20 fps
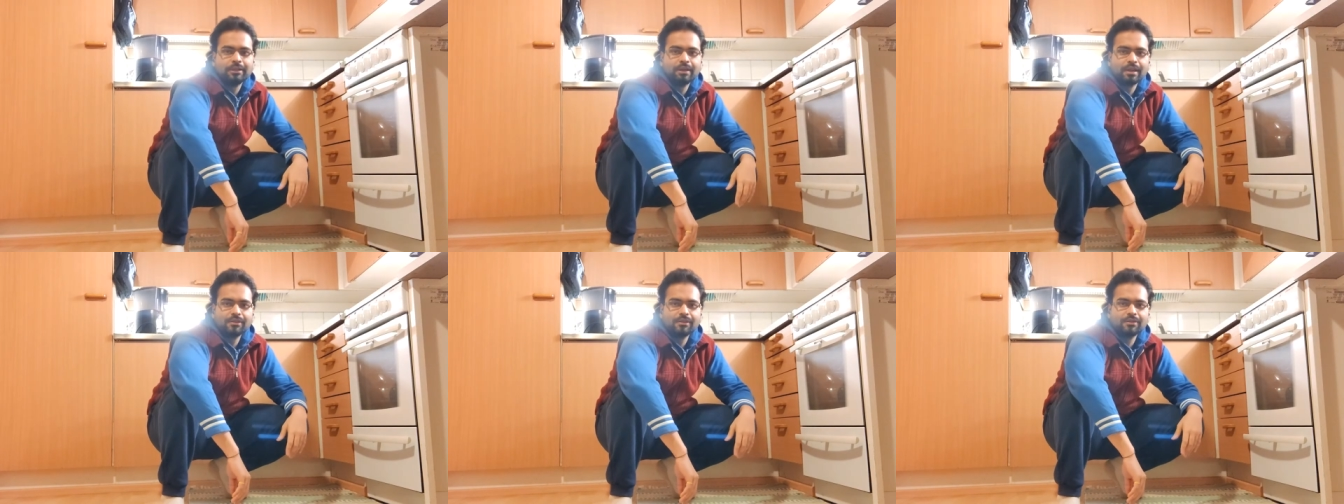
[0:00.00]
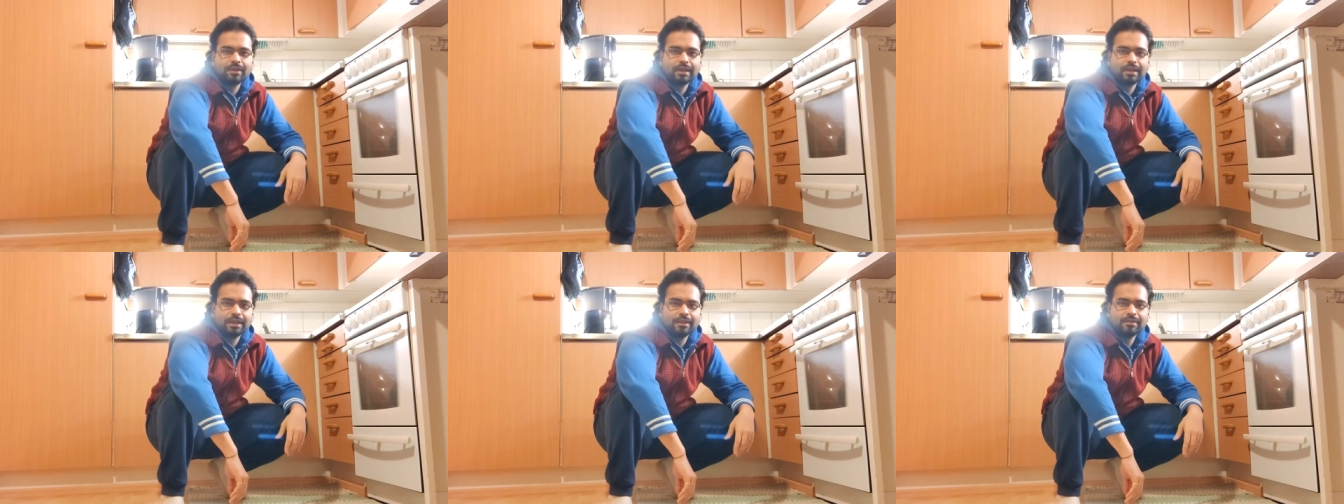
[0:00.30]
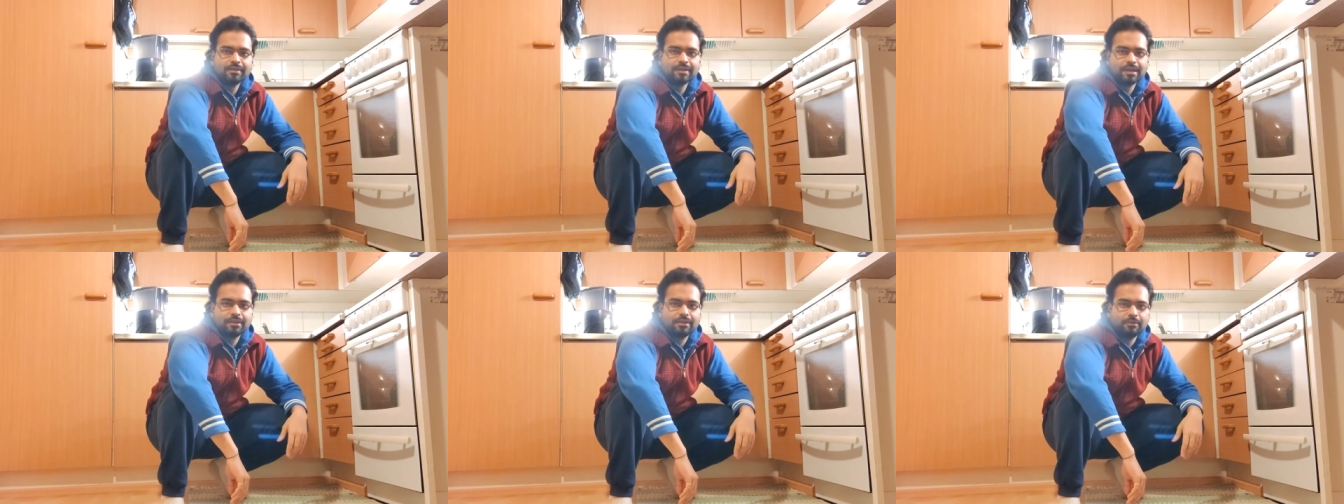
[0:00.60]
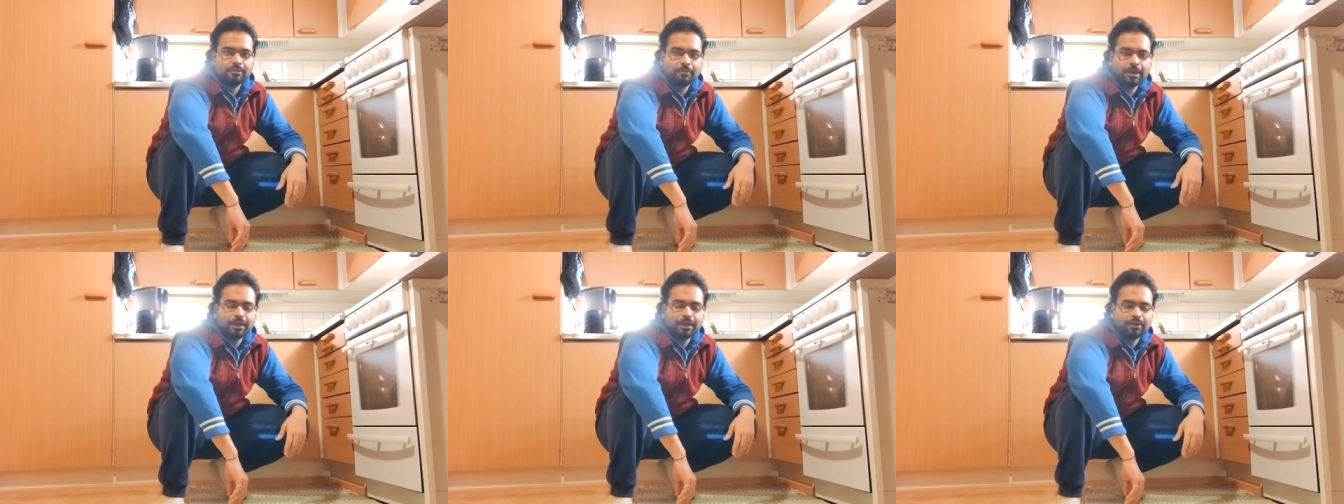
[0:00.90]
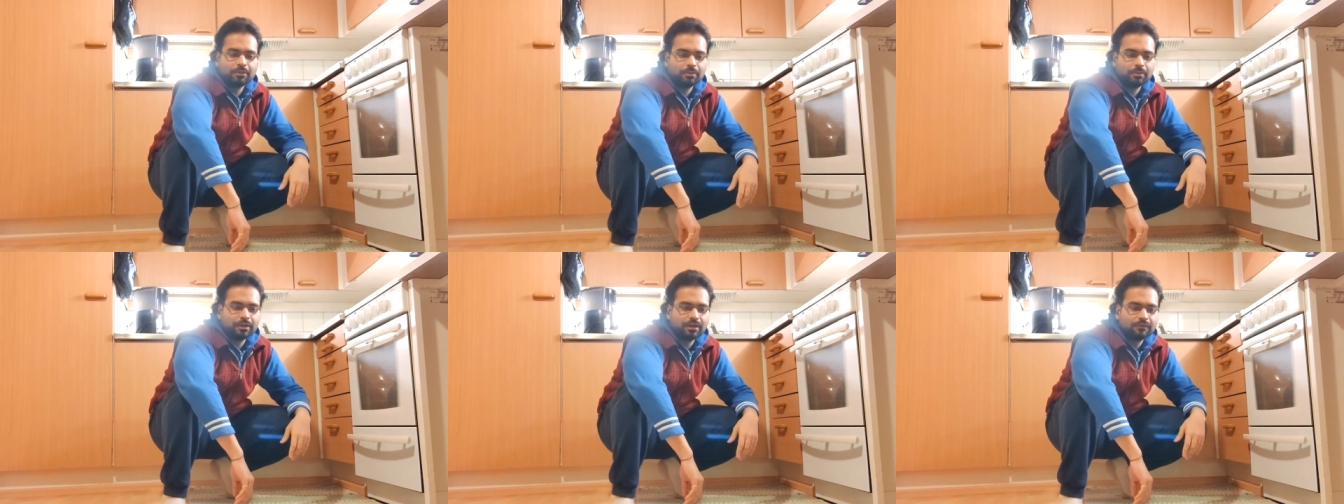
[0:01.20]
resting inside the
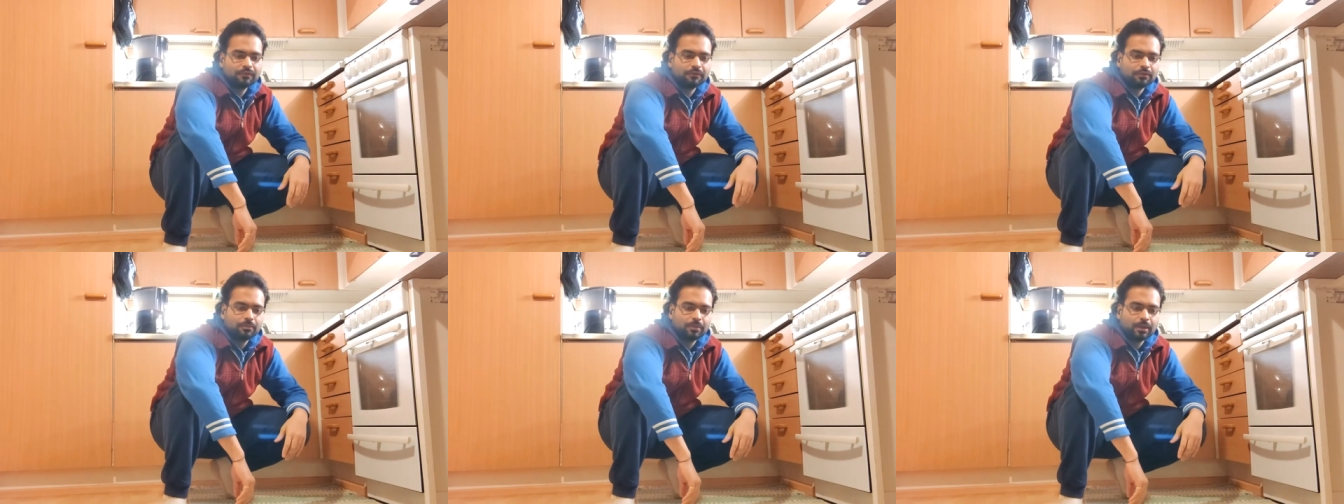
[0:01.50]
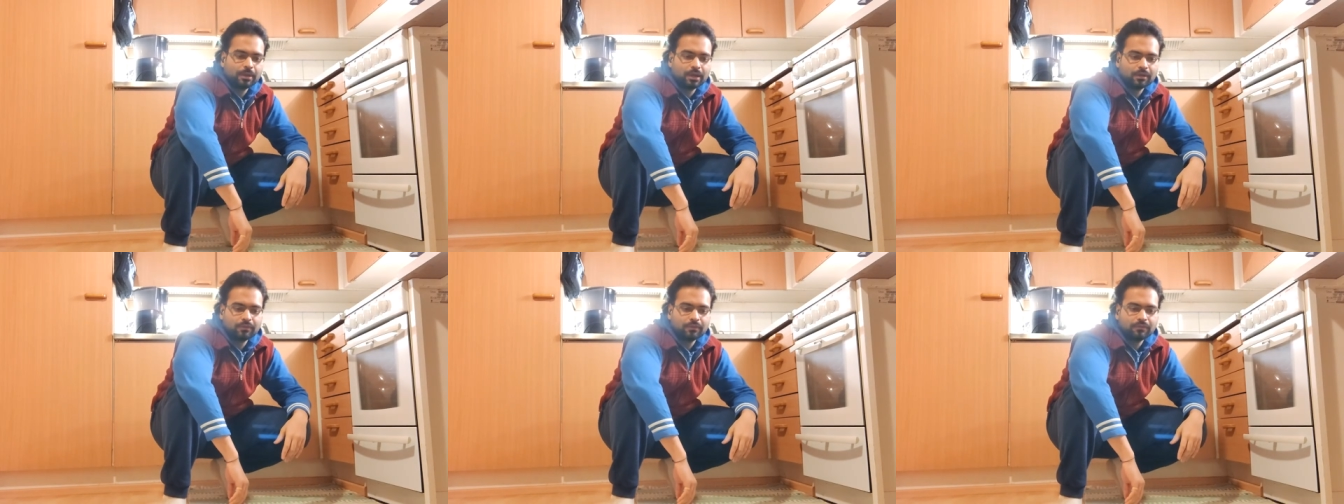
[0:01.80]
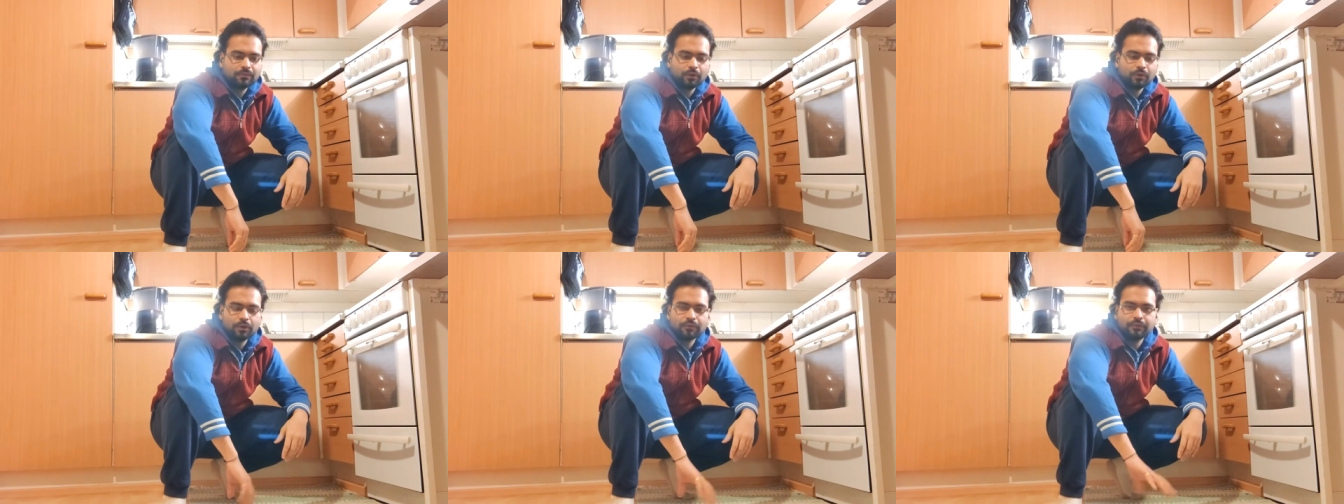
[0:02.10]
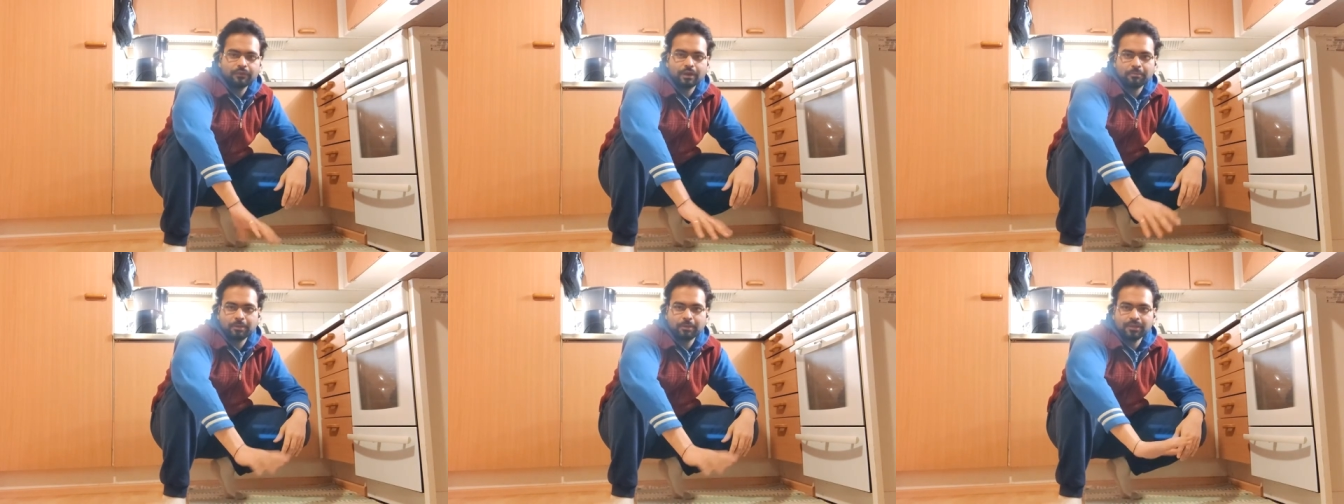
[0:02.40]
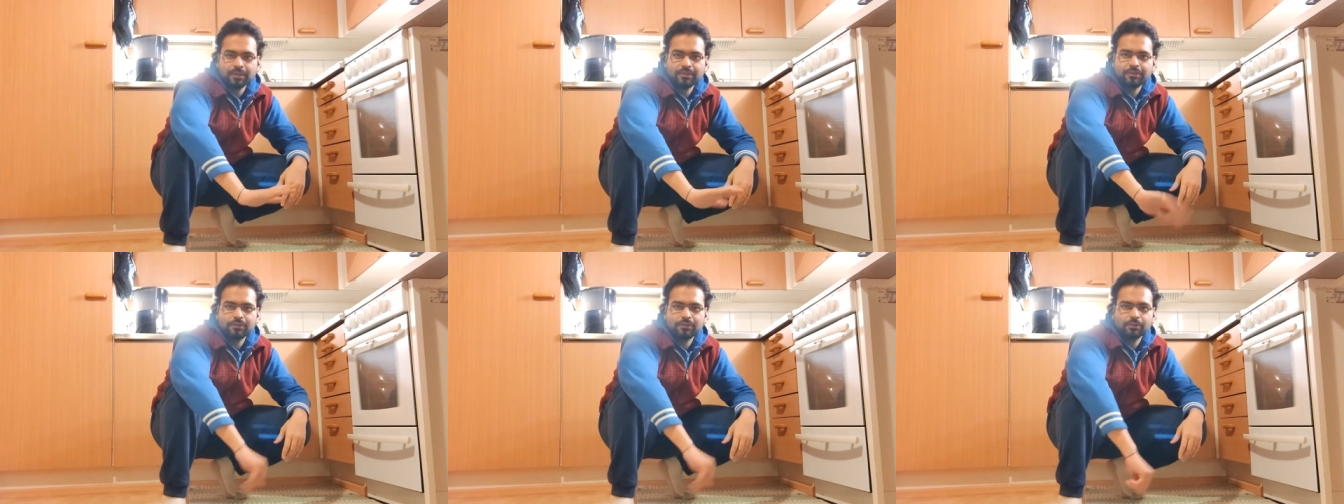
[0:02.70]
microwave for about 45
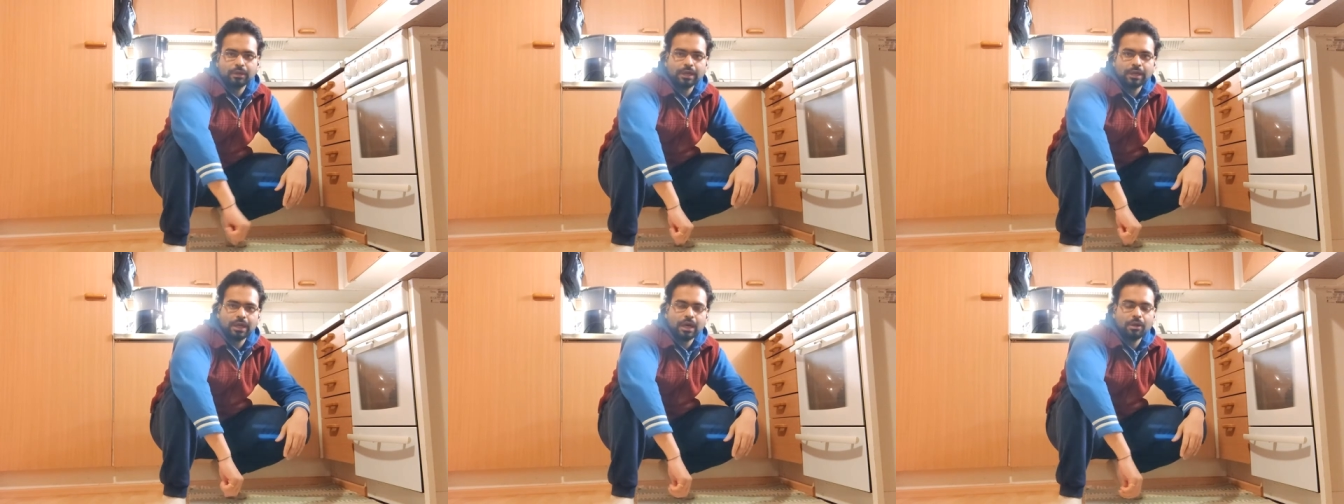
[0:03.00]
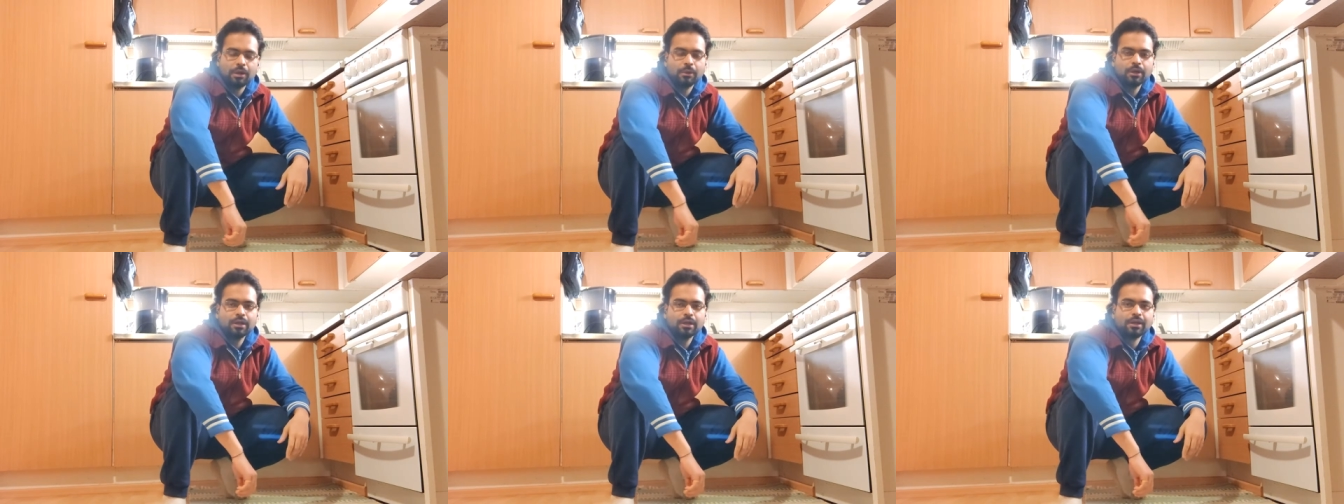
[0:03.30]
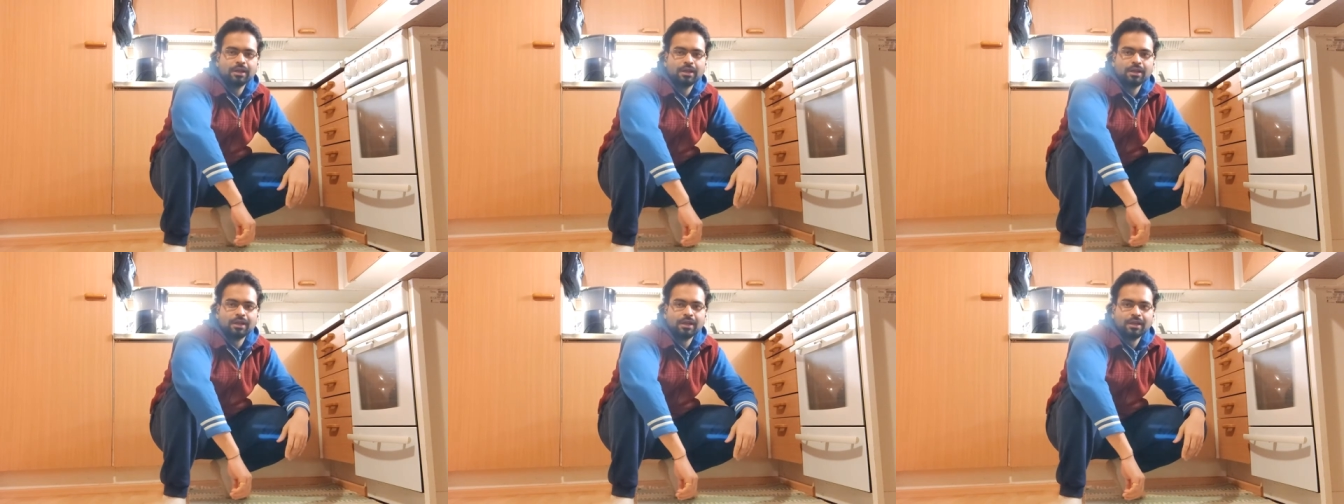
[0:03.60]
minutes to an hour.